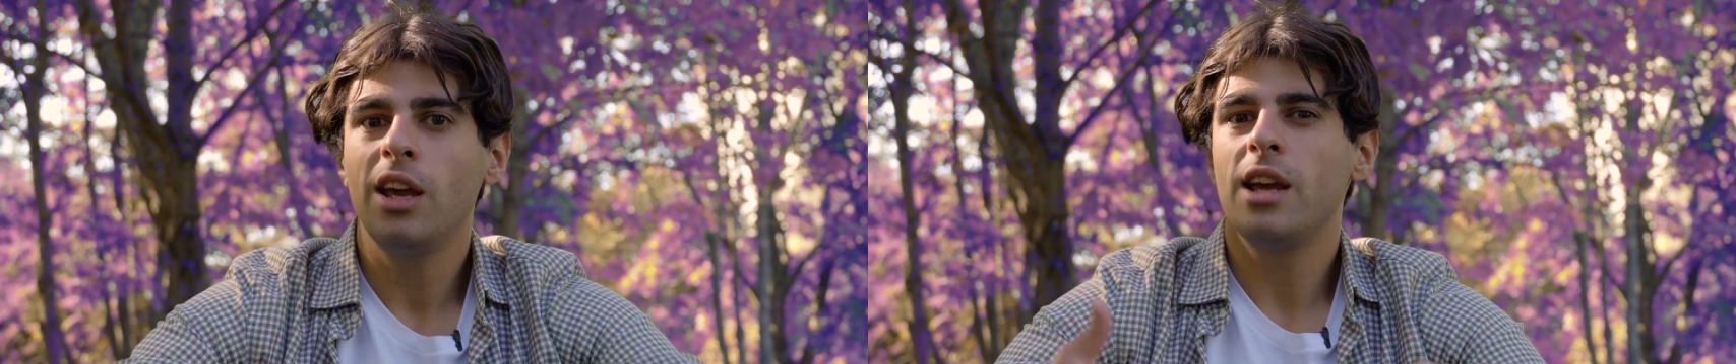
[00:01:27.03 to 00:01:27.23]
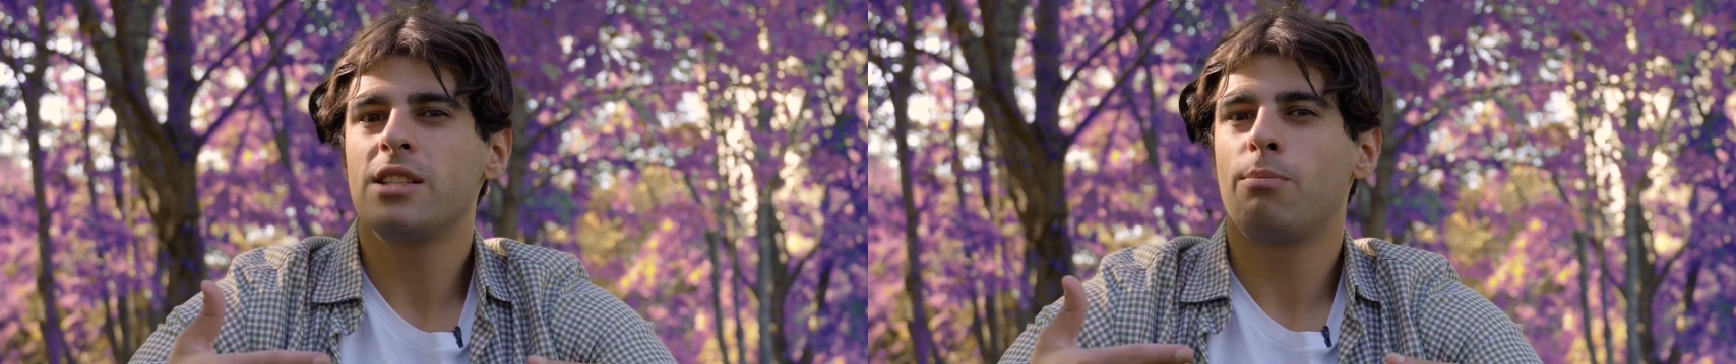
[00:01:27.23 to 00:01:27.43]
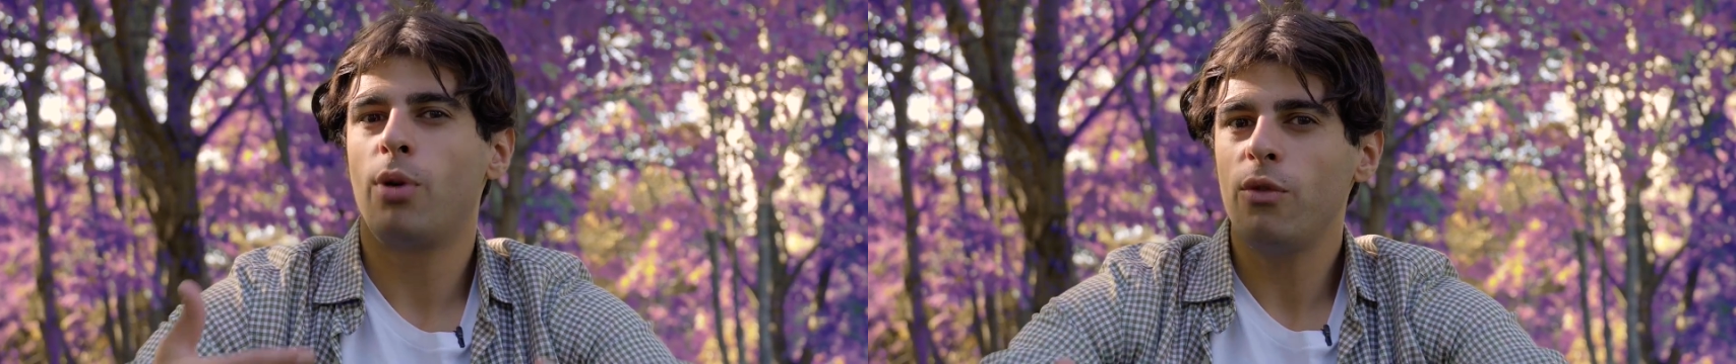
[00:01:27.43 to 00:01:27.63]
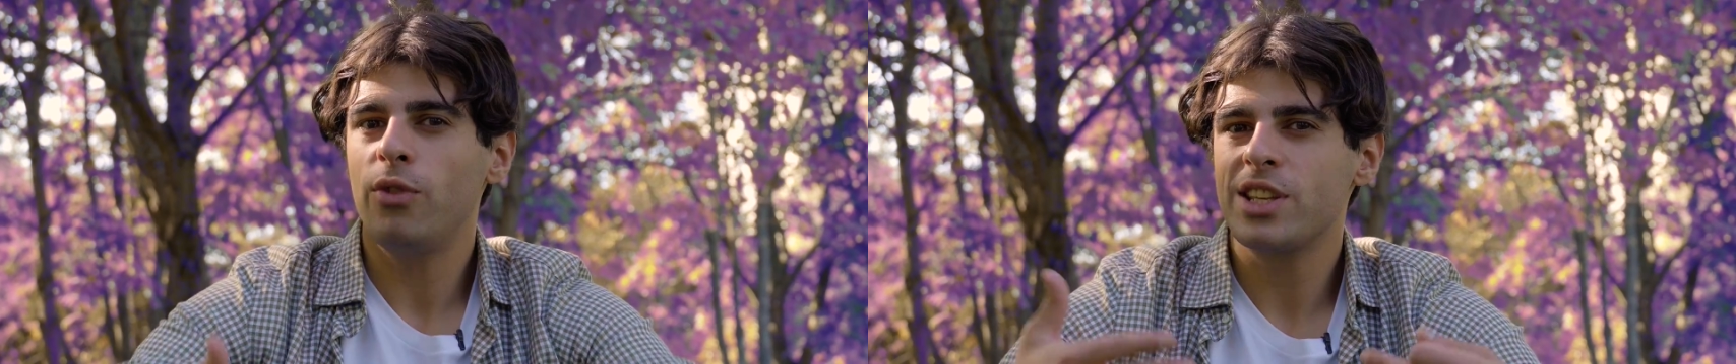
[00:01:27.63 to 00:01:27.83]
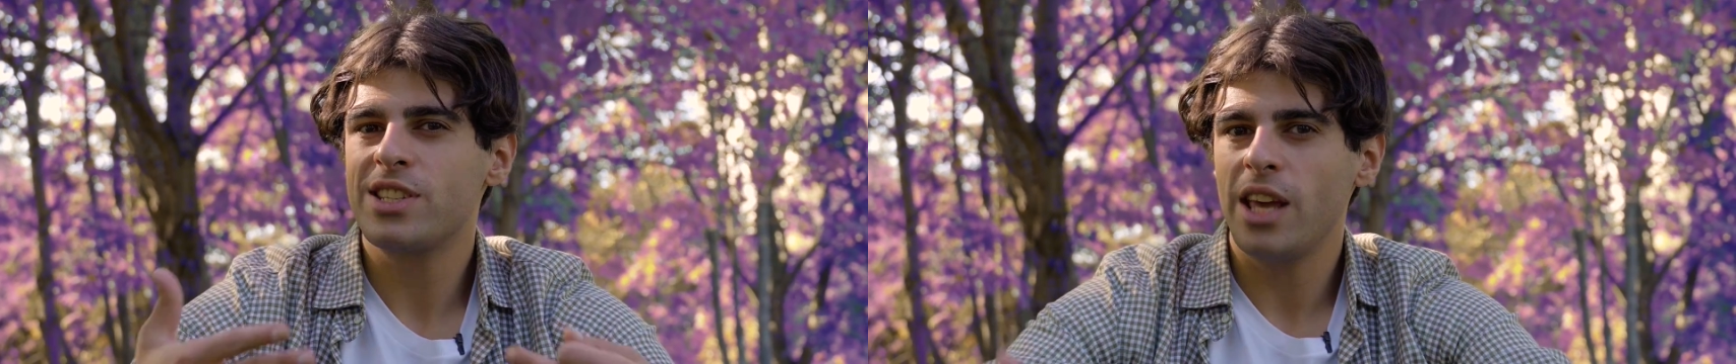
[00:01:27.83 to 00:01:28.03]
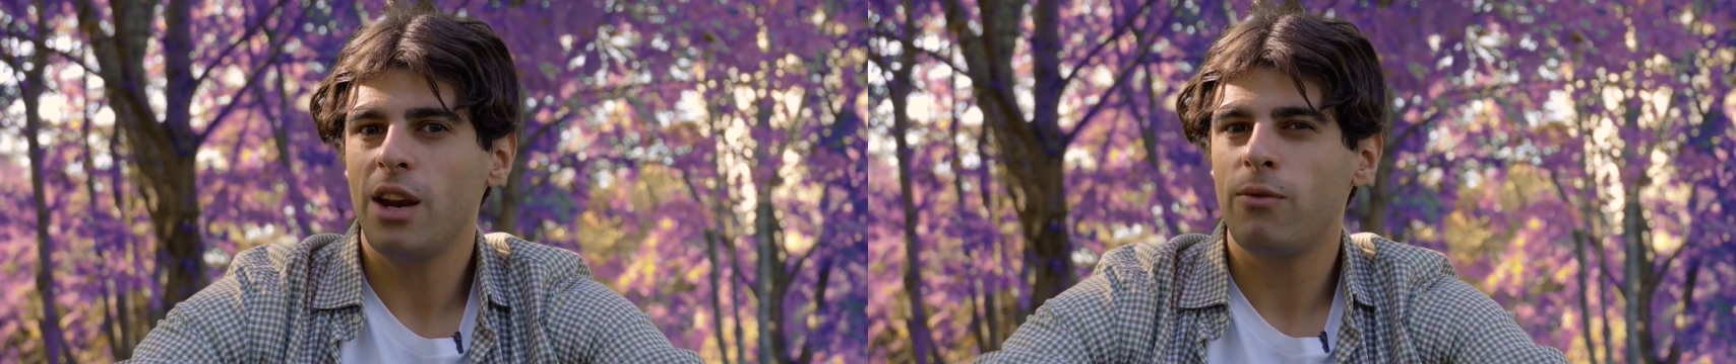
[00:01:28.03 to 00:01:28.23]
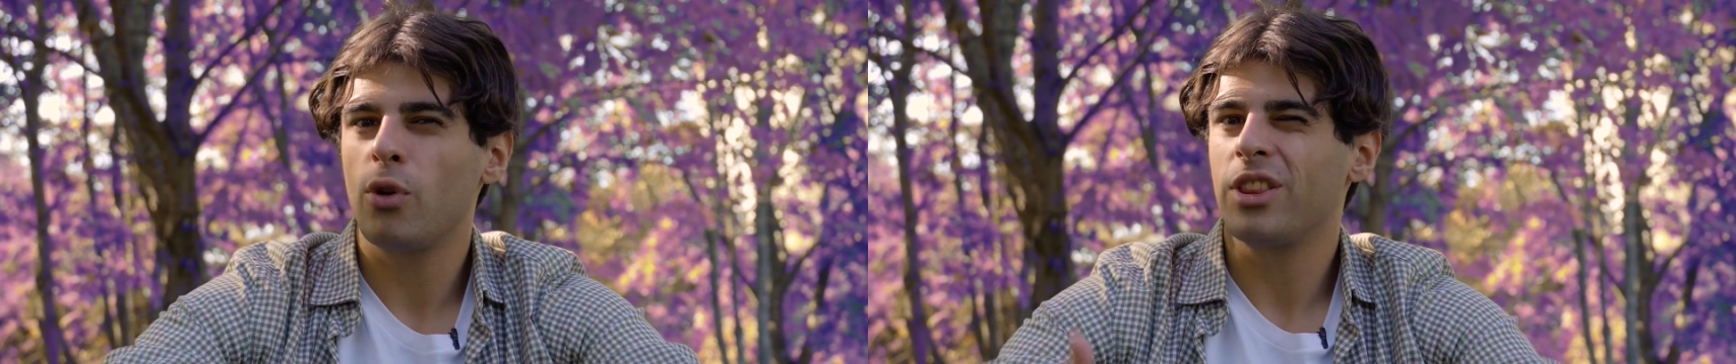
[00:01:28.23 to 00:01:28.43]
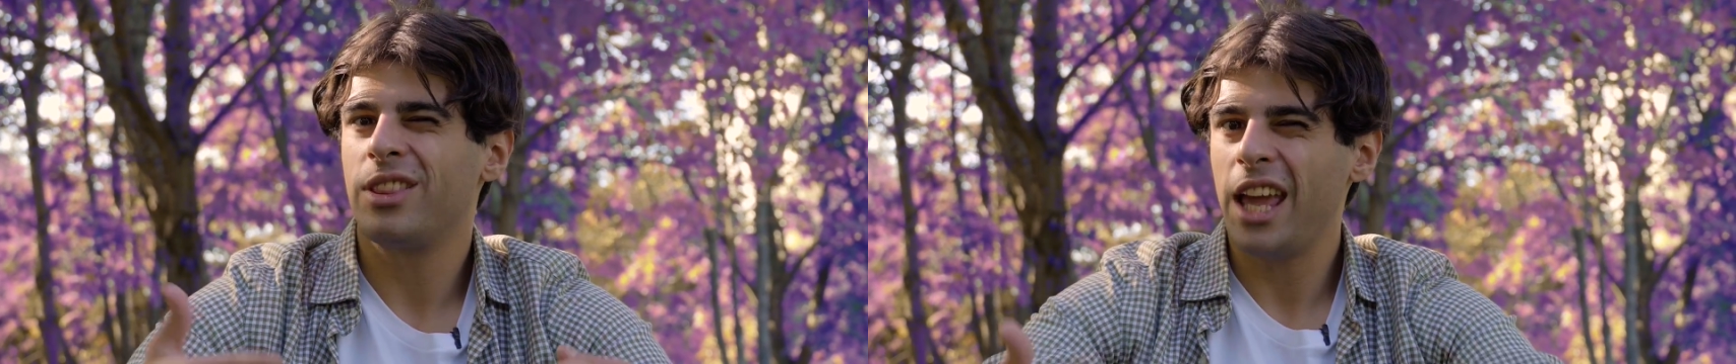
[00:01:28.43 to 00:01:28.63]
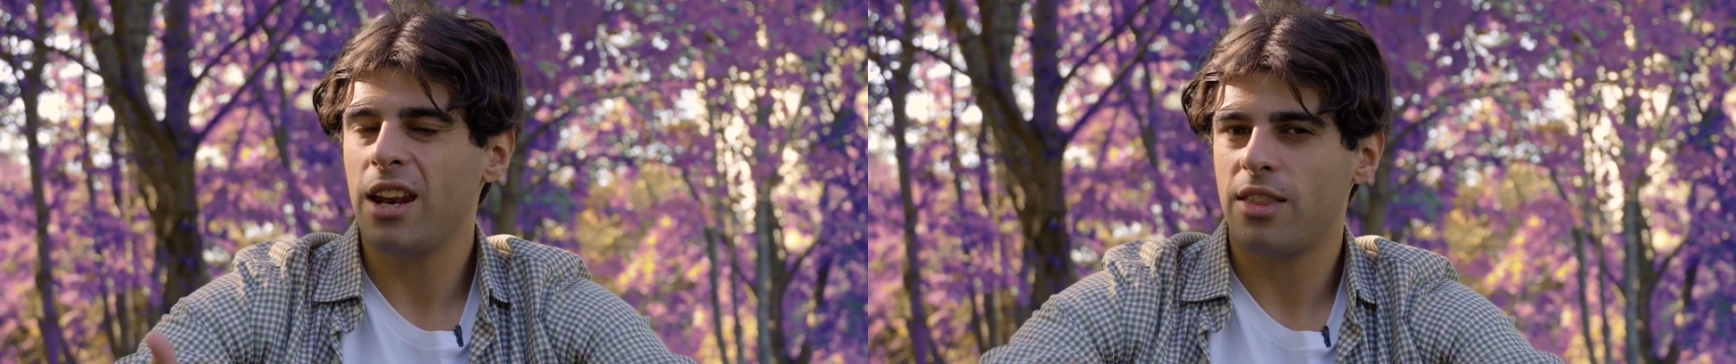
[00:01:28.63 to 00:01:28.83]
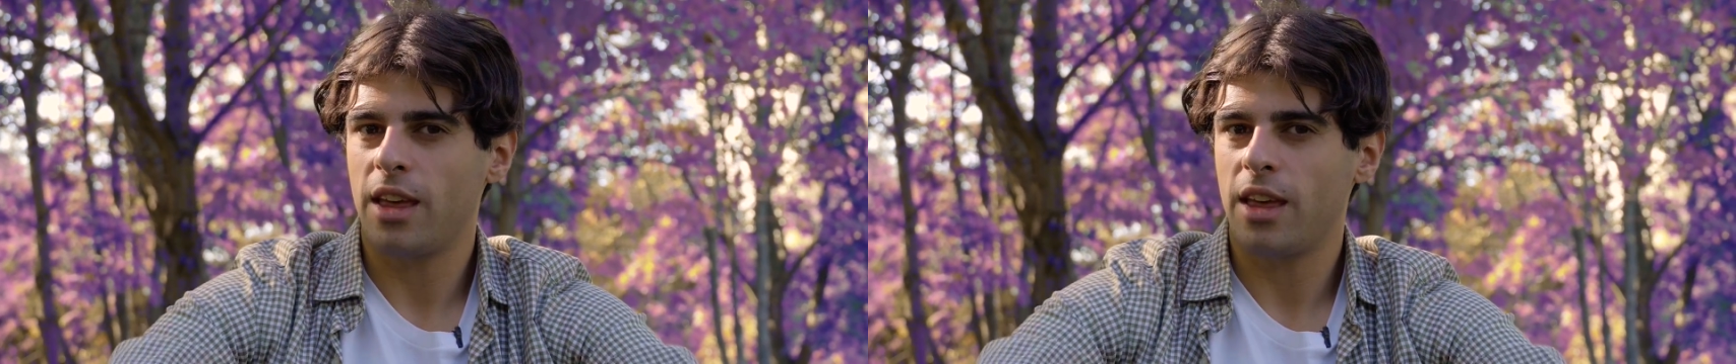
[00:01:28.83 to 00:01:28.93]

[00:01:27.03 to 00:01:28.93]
is a perfect setup for a data